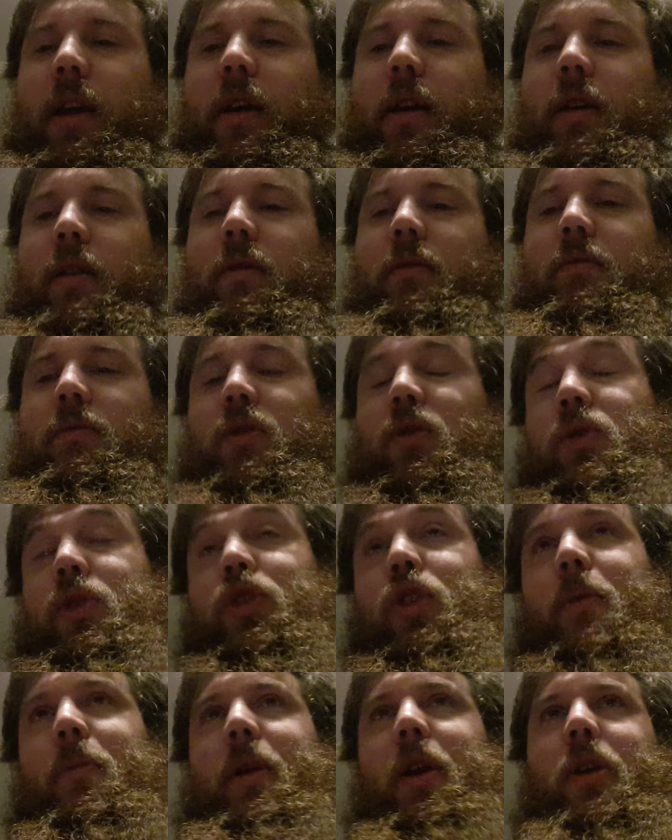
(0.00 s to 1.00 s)
or
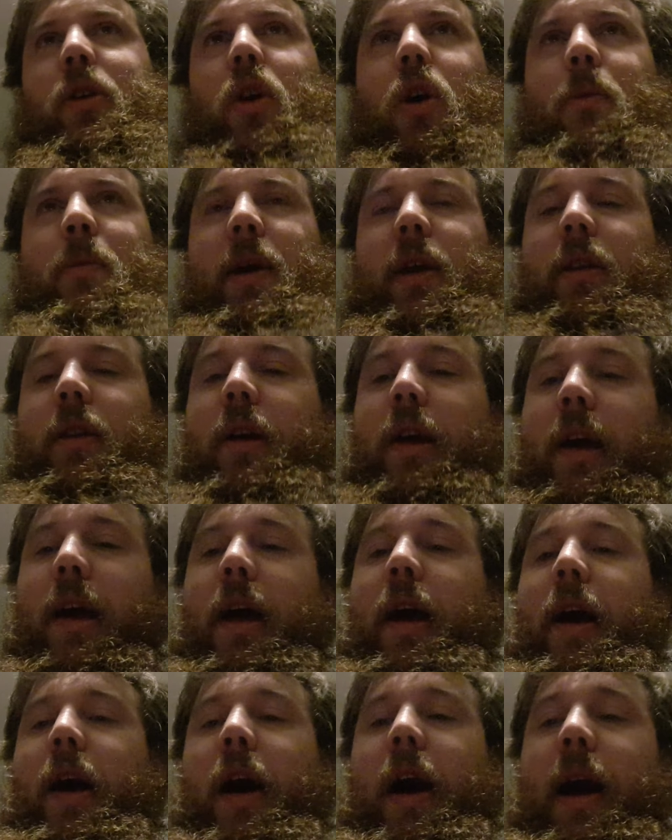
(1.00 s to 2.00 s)
drop me a comment.
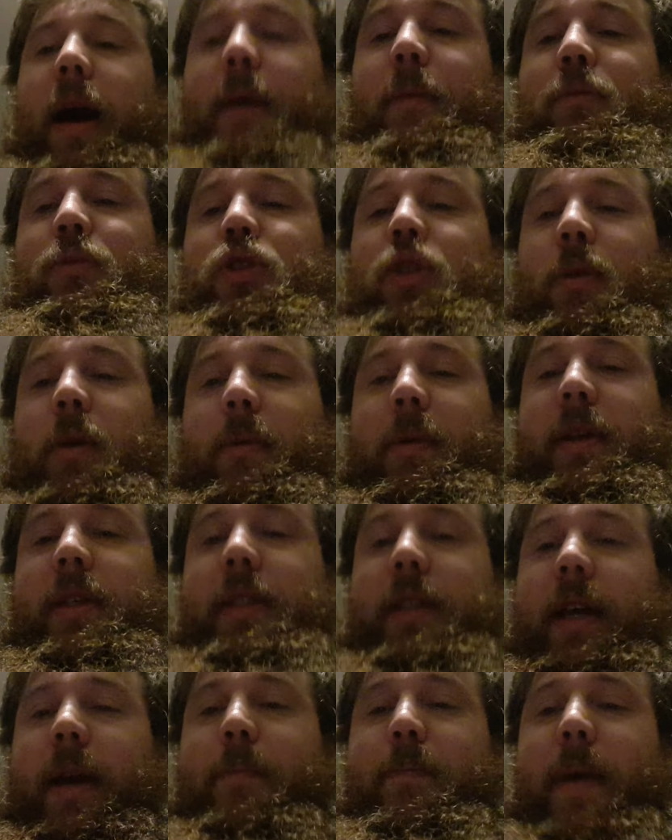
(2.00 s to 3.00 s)
Do my best
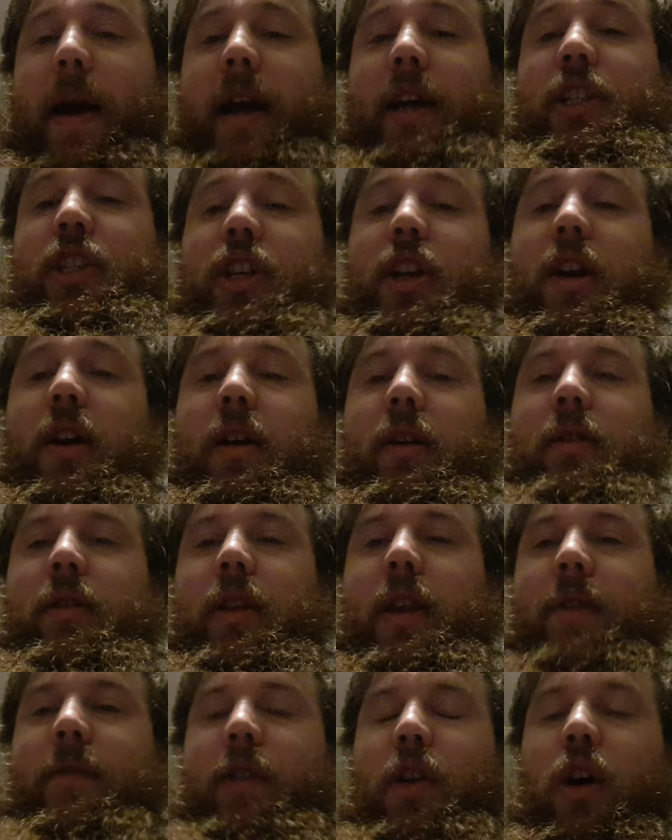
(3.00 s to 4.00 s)
to get back to you. You
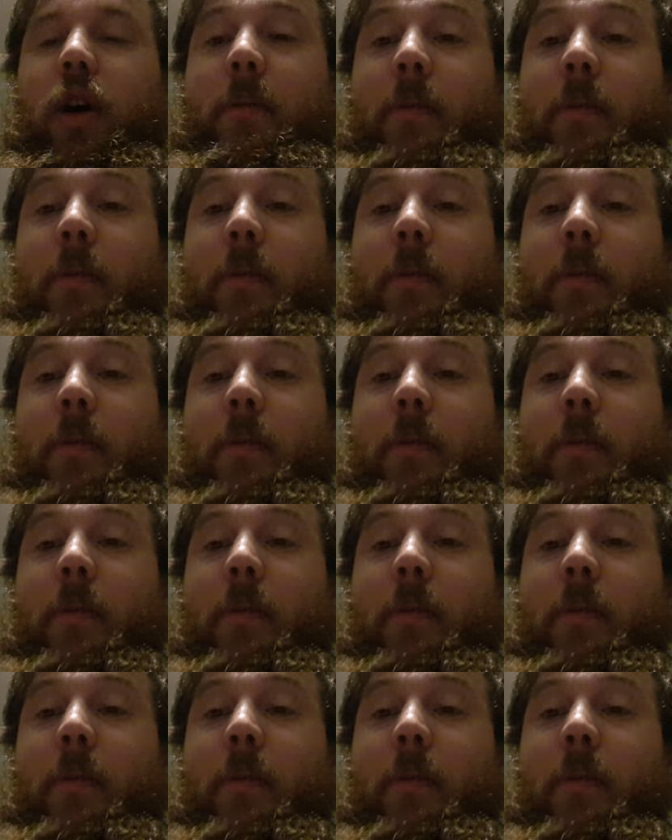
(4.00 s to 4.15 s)
never know, I